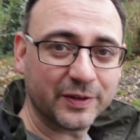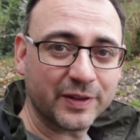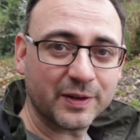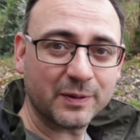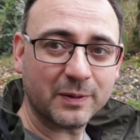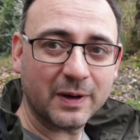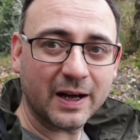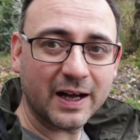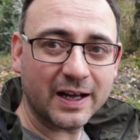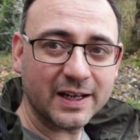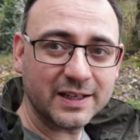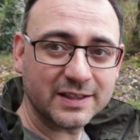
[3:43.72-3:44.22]

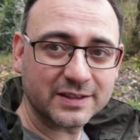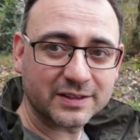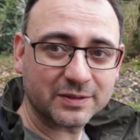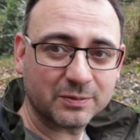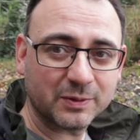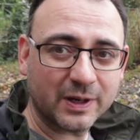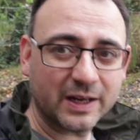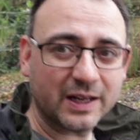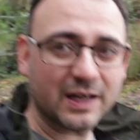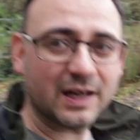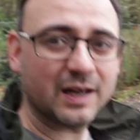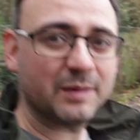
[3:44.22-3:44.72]
otherwise
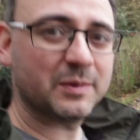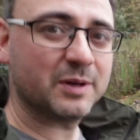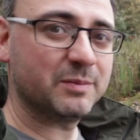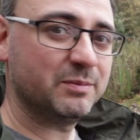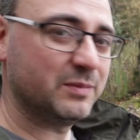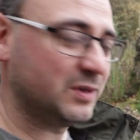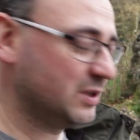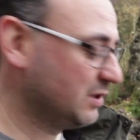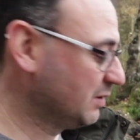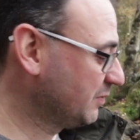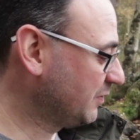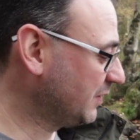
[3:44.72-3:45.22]
when I'm
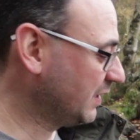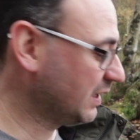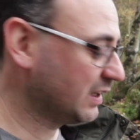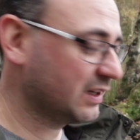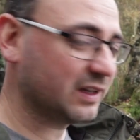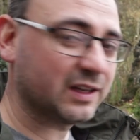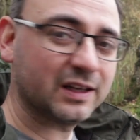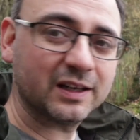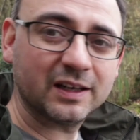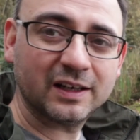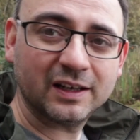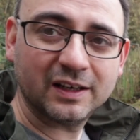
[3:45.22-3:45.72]
moving